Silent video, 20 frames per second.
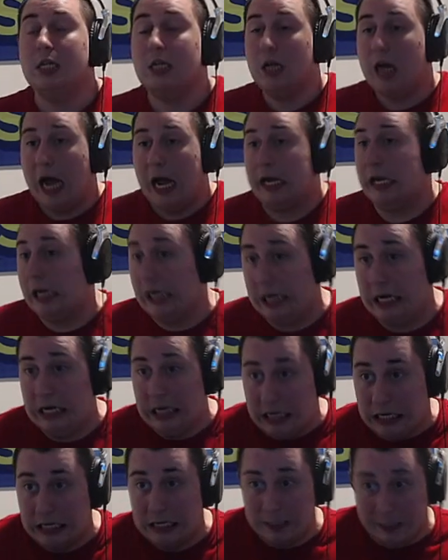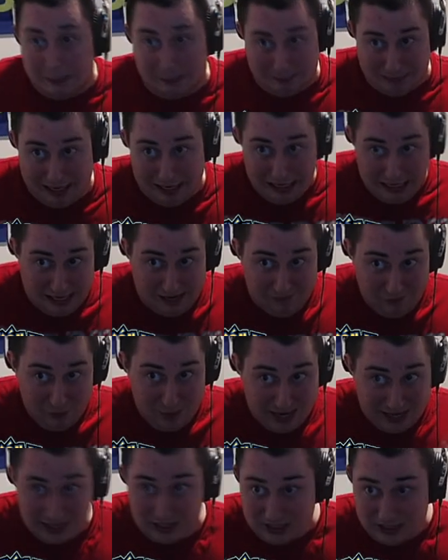I kind of didn't mean to give
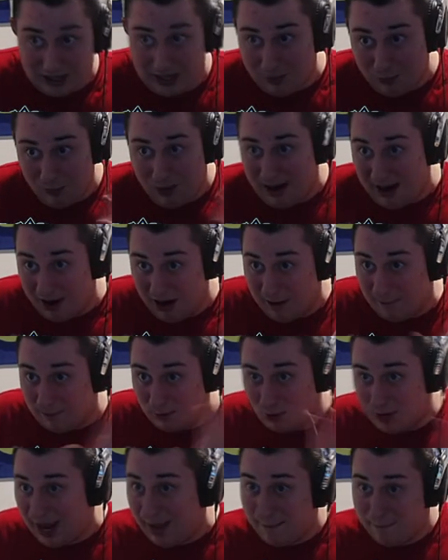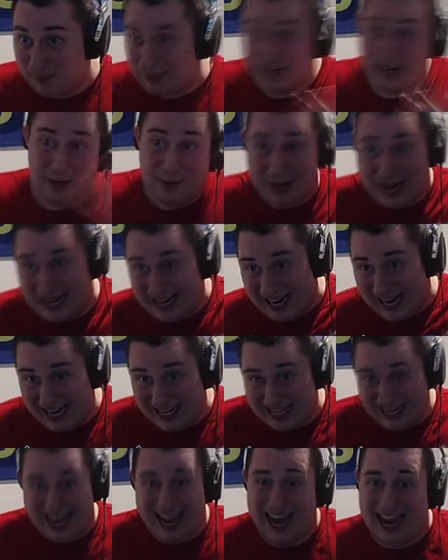away the, the white herb strap, but you know what I did,
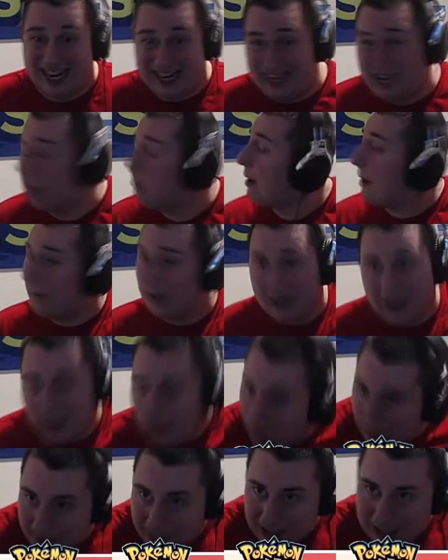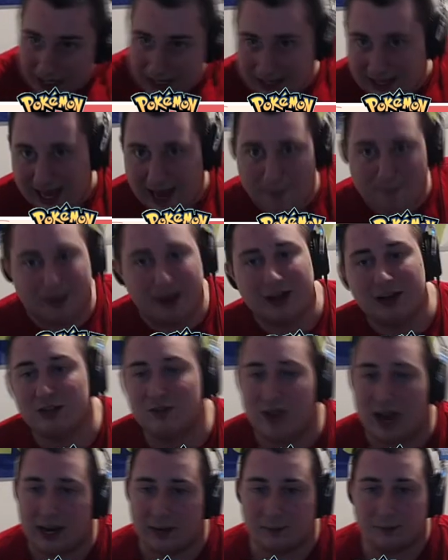and you're probably gonna kill it because I did that, but it's
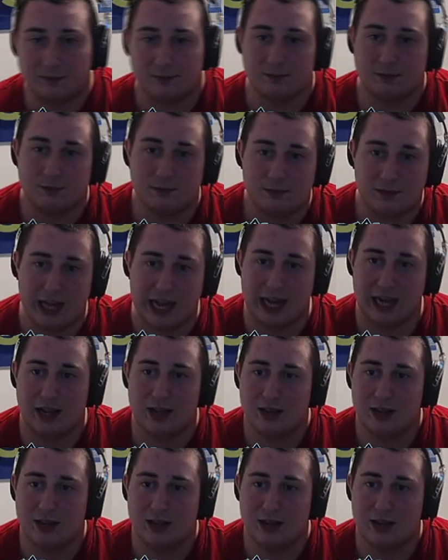fine. Like,